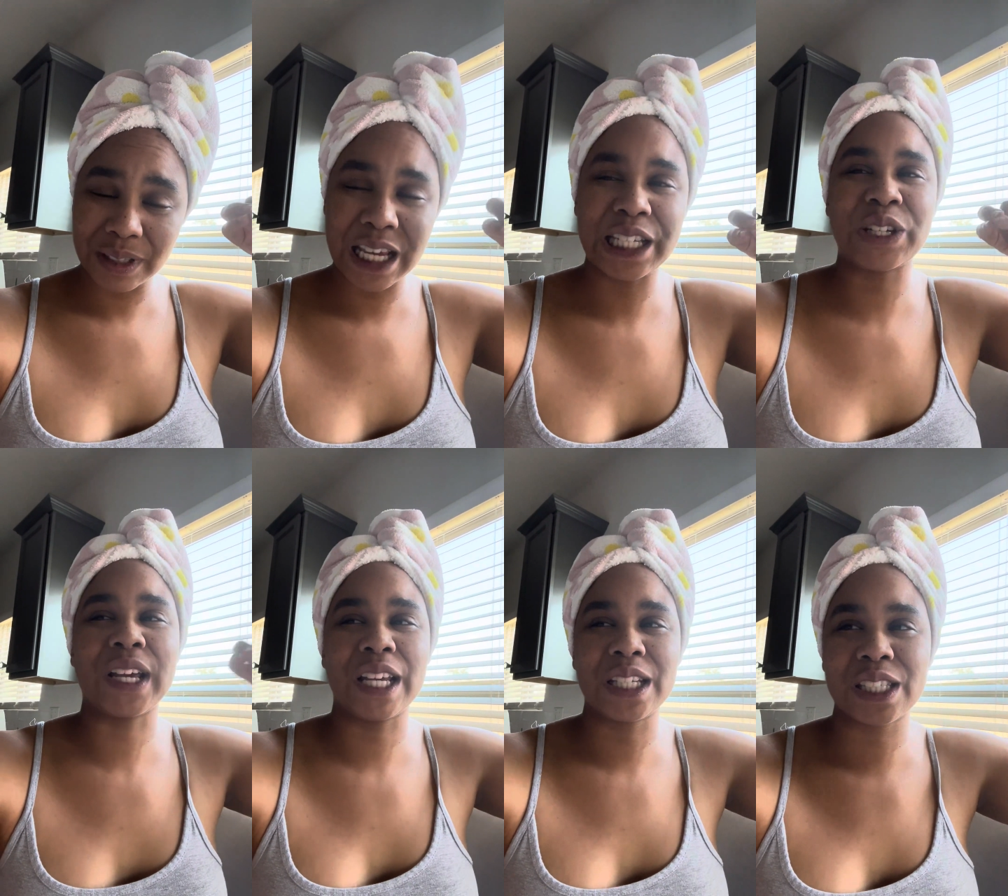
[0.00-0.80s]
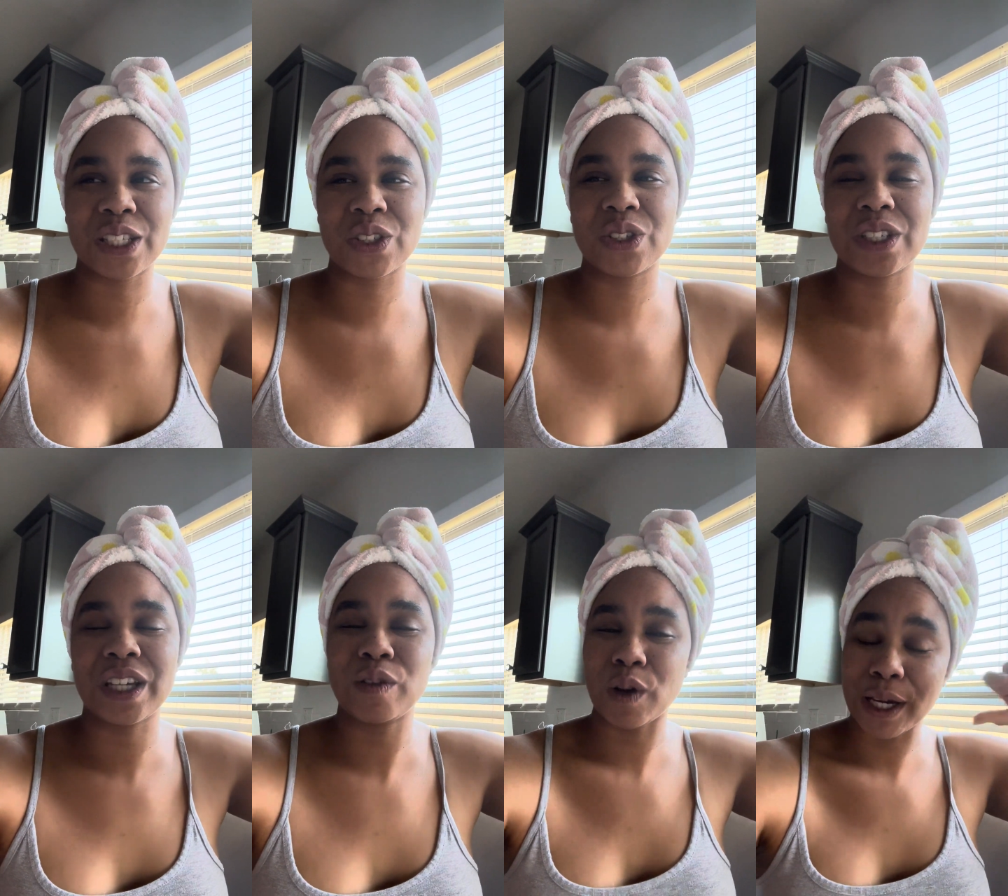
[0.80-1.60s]
and your ancestors
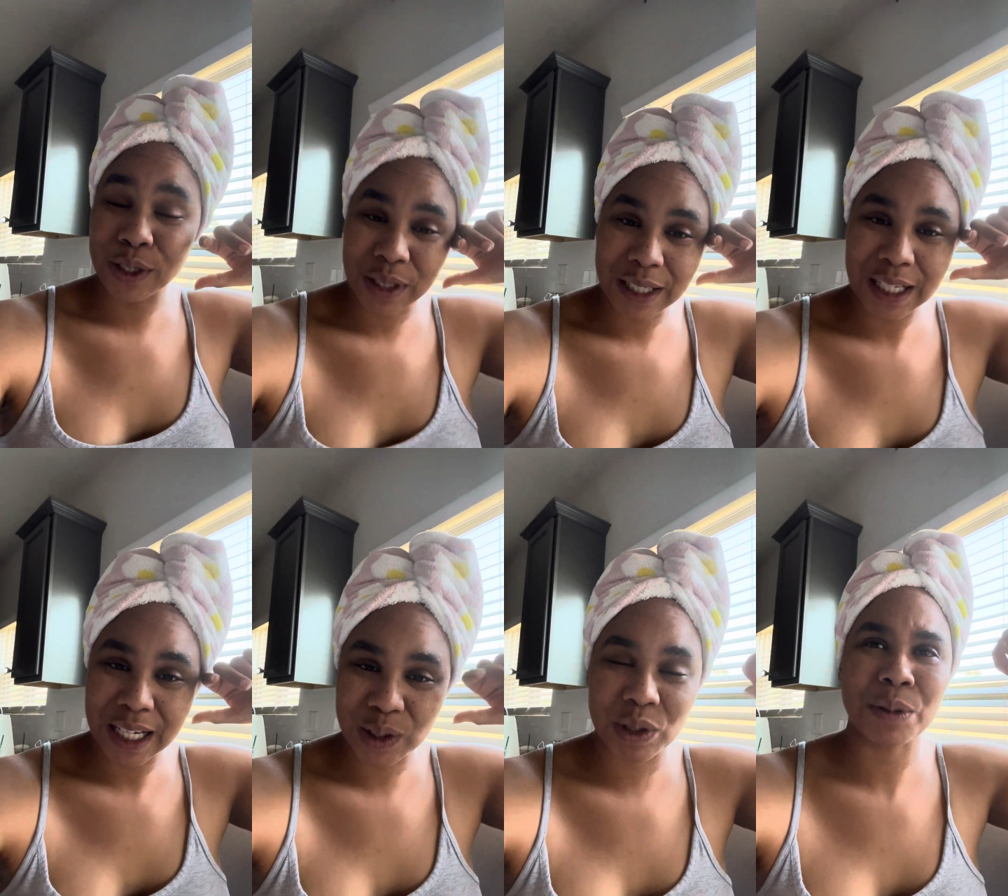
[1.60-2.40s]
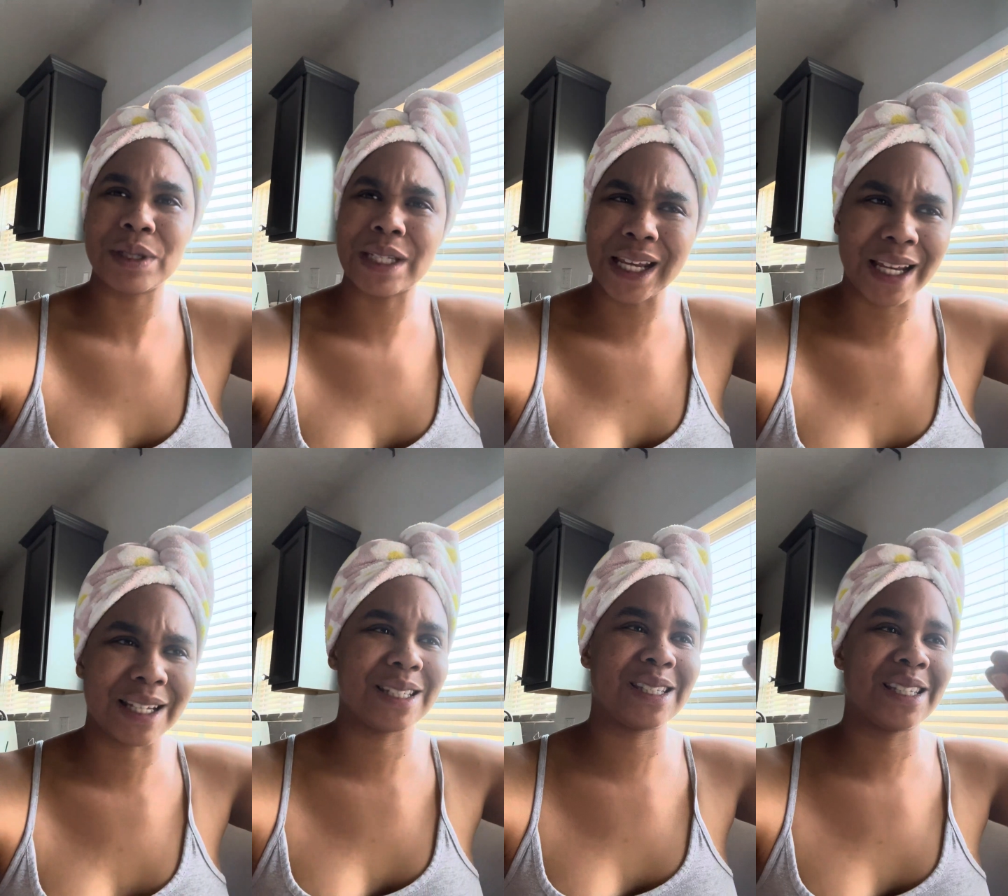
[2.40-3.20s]
invite you to dance with them,
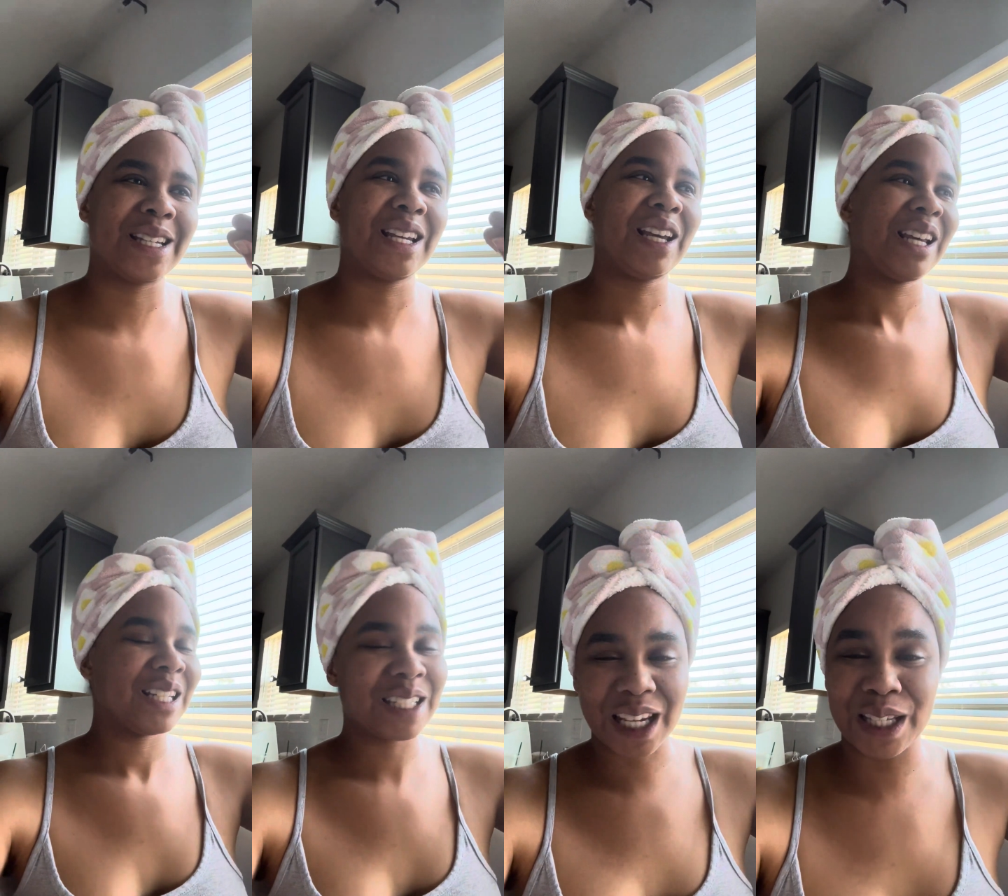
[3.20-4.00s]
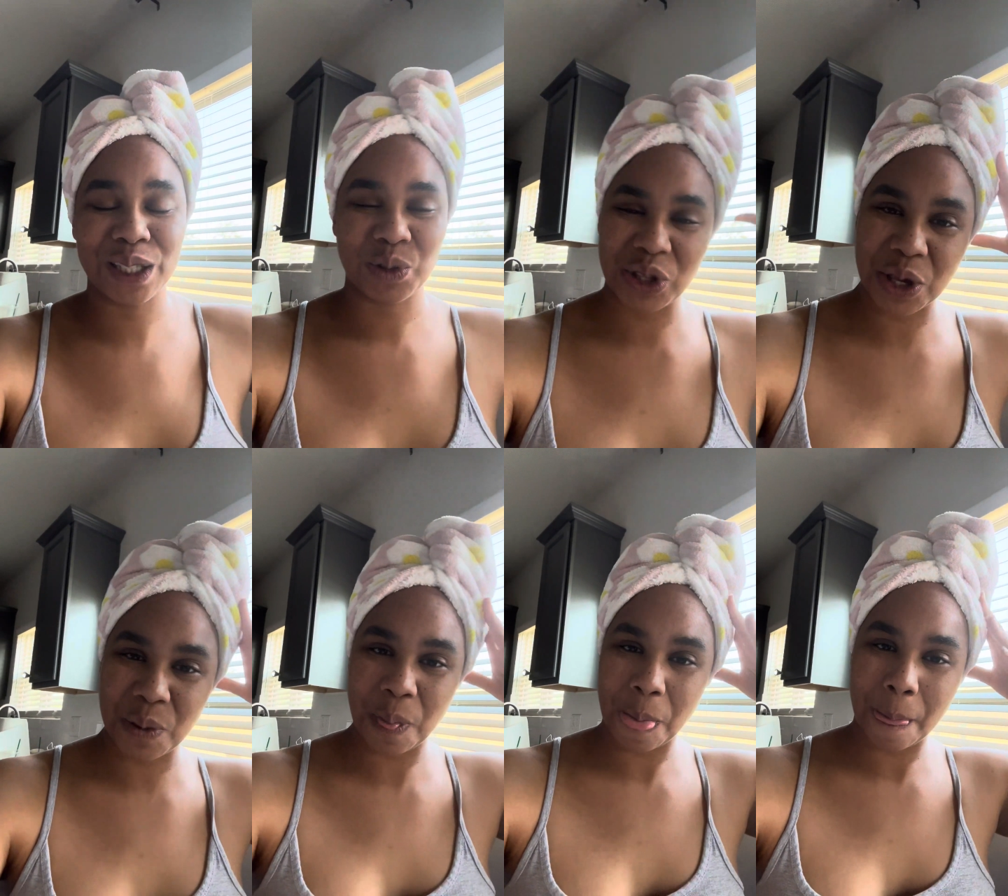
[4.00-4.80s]
dance, dance with
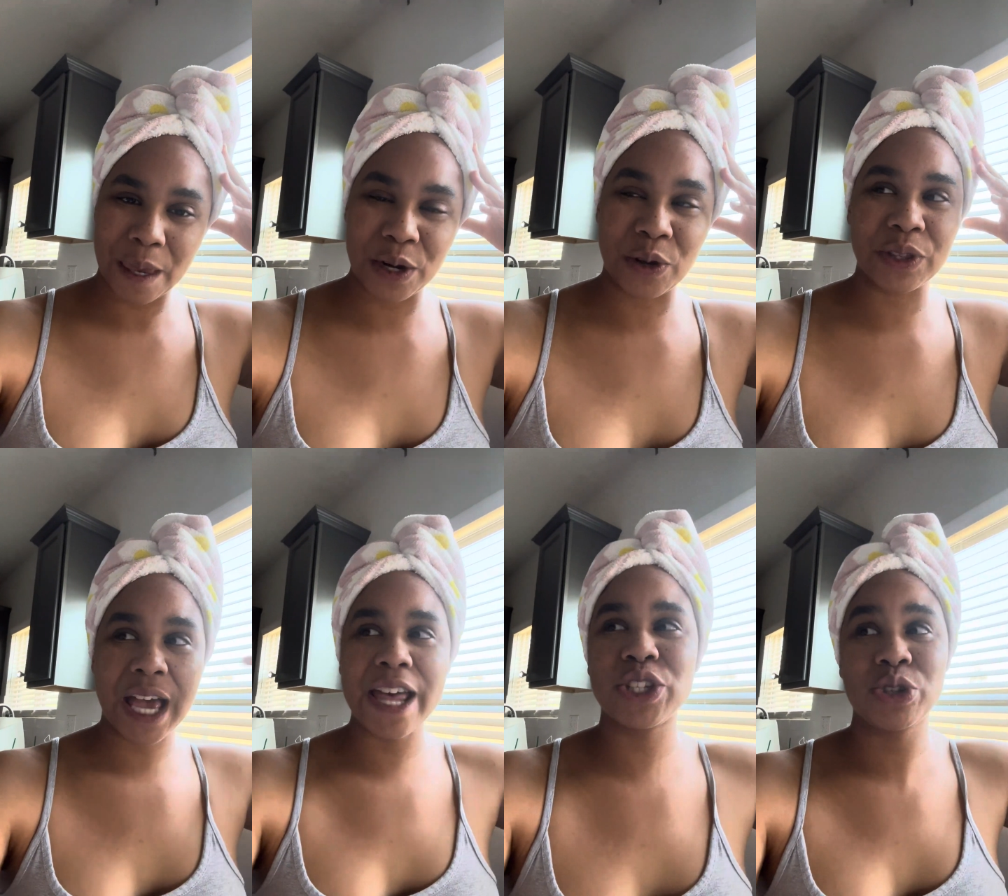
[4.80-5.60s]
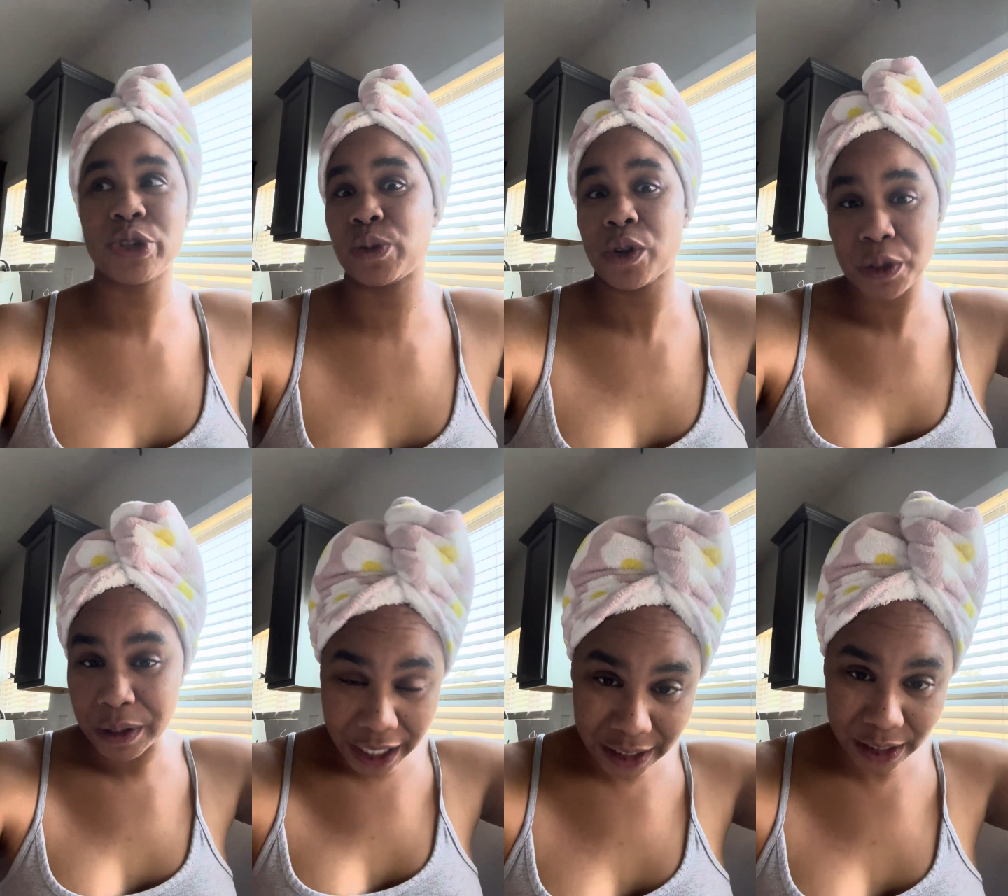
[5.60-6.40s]
them. You know, that's who you're supposed to be
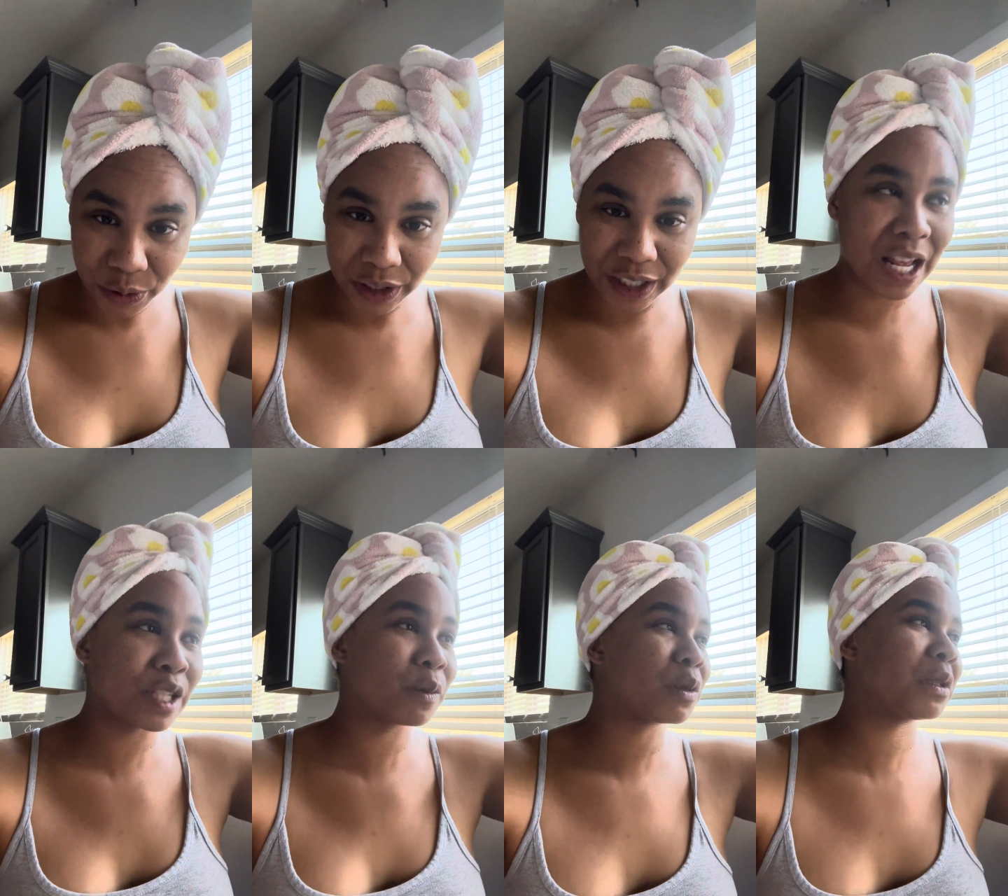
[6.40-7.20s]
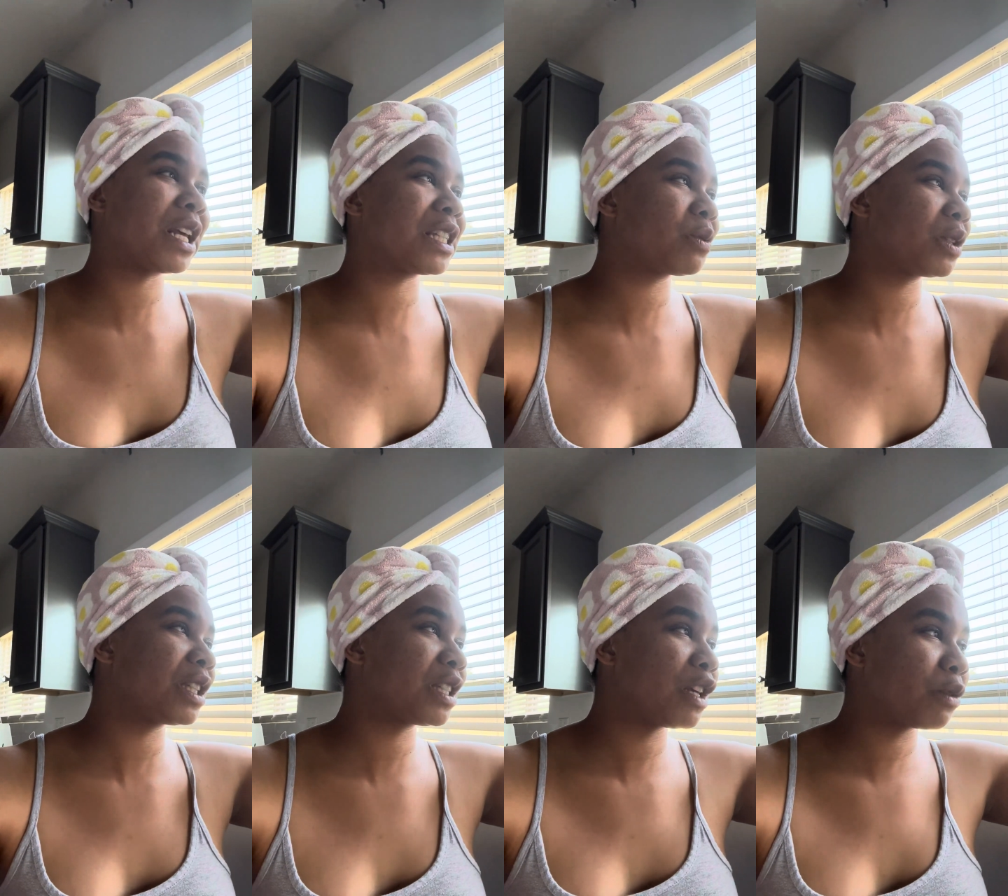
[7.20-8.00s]
dancing with. You're not supposed to be dancing with
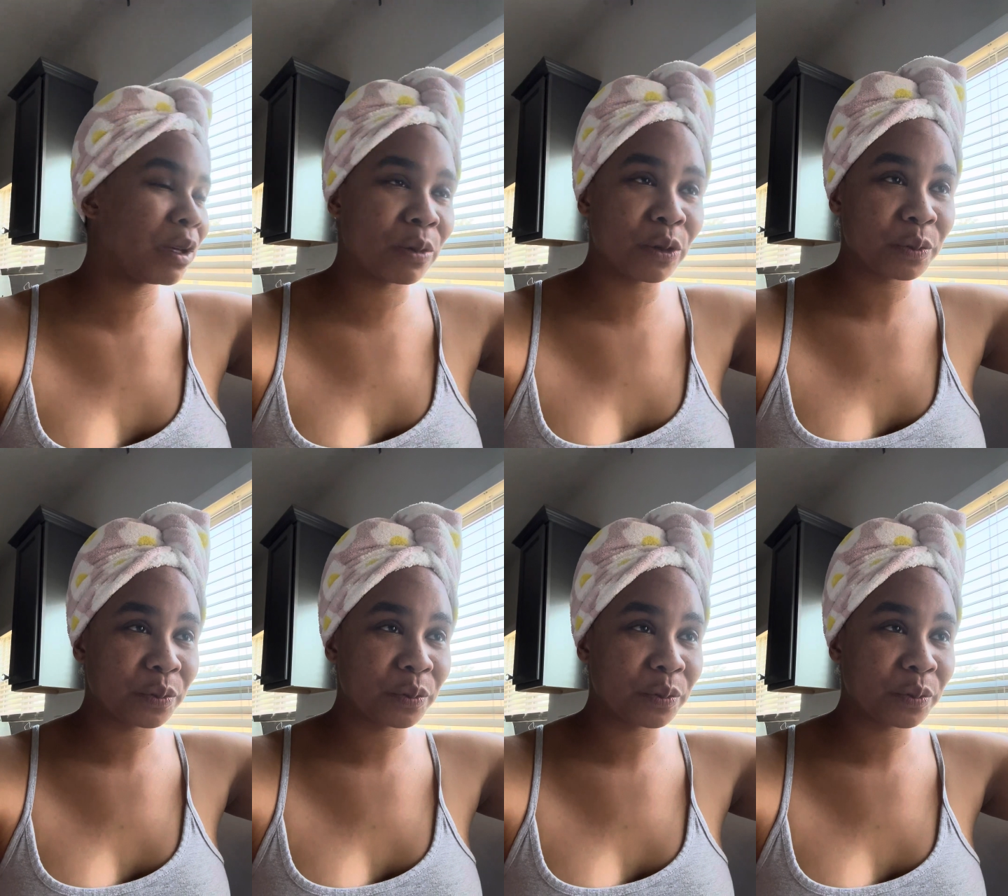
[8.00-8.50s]
these evil people